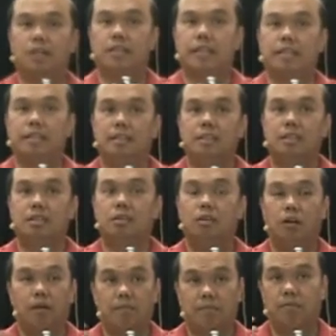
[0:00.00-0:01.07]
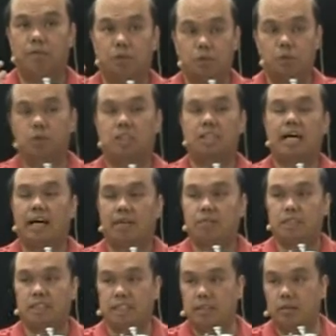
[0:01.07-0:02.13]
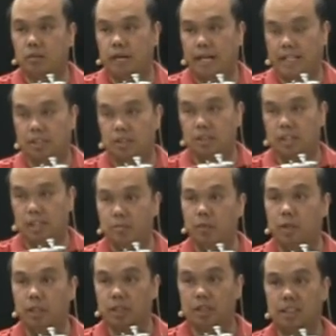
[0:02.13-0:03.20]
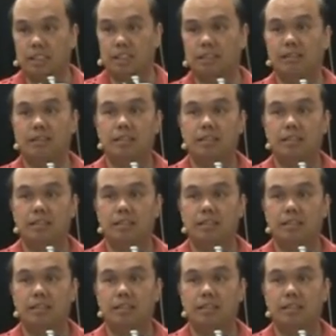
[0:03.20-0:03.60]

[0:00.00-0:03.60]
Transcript: Okay, so a lot of people do start with single action airbrushes,